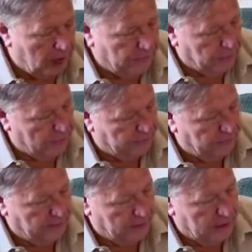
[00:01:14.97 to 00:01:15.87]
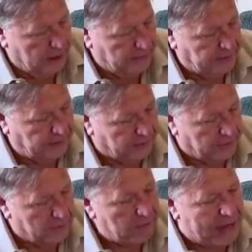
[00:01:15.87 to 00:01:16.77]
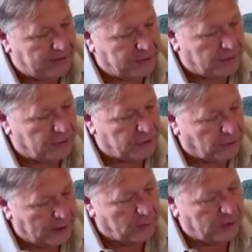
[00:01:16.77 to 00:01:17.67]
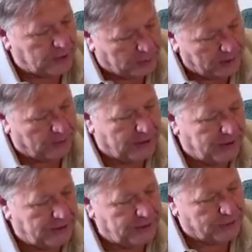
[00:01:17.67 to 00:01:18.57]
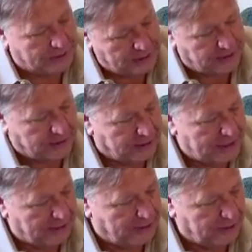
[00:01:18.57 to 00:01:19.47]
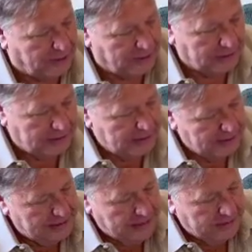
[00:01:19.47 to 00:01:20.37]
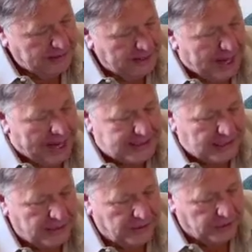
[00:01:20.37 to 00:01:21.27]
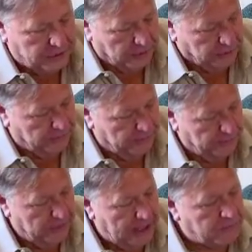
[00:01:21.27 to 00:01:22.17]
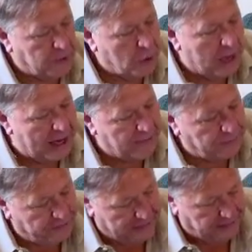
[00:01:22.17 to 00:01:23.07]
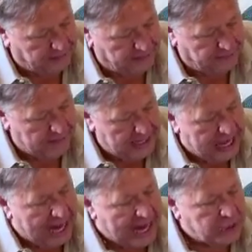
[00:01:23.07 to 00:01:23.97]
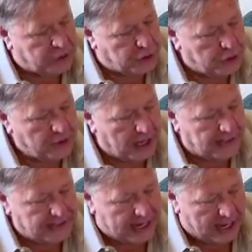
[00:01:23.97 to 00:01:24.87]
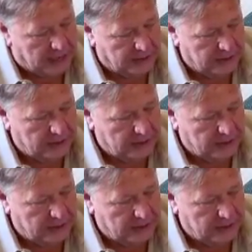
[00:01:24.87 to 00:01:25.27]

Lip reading: off with, this is from Matthew 21:21-22. Isn't that cool? I tell you the truth. If you have faith and do not doubt,